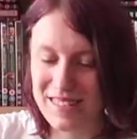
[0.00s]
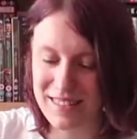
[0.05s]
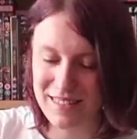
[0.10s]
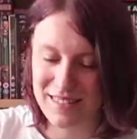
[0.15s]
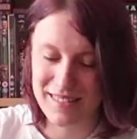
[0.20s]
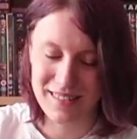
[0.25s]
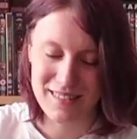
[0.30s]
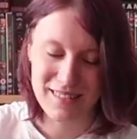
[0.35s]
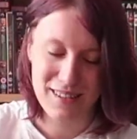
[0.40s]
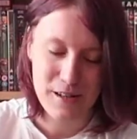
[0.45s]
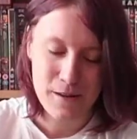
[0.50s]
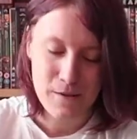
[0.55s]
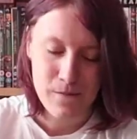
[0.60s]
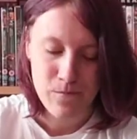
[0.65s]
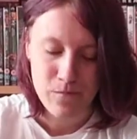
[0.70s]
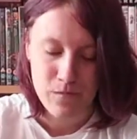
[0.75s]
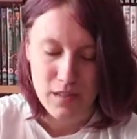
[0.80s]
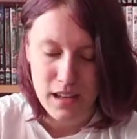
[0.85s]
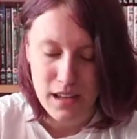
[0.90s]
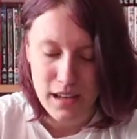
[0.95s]
uh,
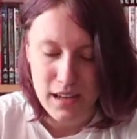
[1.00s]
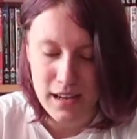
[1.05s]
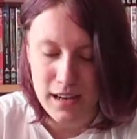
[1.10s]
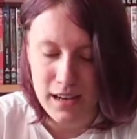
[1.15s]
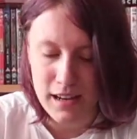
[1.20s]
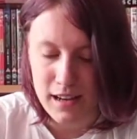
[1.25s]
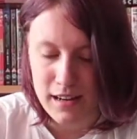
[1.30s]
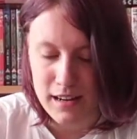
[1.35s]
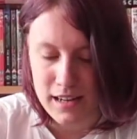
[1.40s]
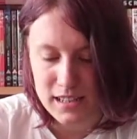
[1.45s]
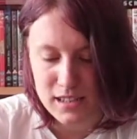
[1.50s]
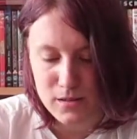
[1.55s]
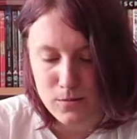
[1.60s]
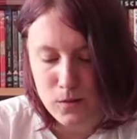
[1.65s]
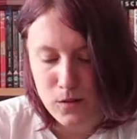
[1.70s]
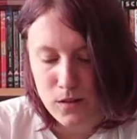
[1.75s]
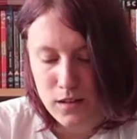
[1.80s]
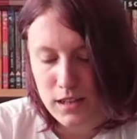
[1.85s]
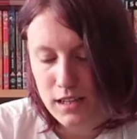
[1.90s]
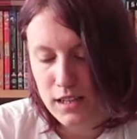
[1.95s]
next
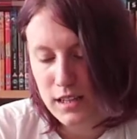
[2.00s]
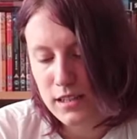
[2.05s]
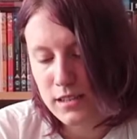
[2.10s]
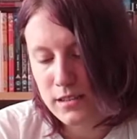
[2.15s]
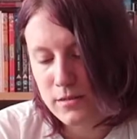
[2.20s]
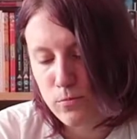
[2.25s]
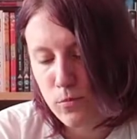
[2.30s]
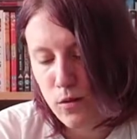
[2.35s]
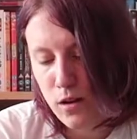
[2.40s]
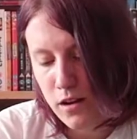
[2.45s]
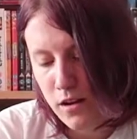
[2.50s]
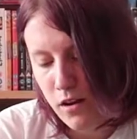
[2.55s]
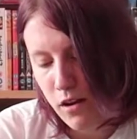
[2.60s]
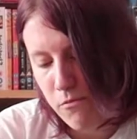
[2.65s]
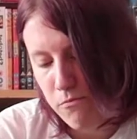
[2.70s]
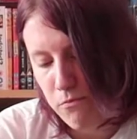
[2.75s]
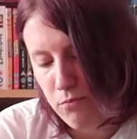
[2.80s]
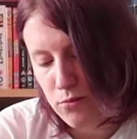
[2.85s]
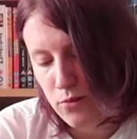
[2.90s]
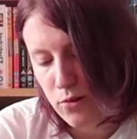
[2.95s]
one is one
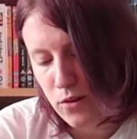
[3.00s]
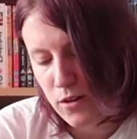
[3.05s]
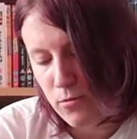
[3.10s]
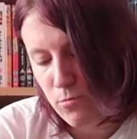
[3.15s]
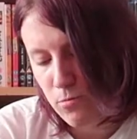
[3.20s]
I brought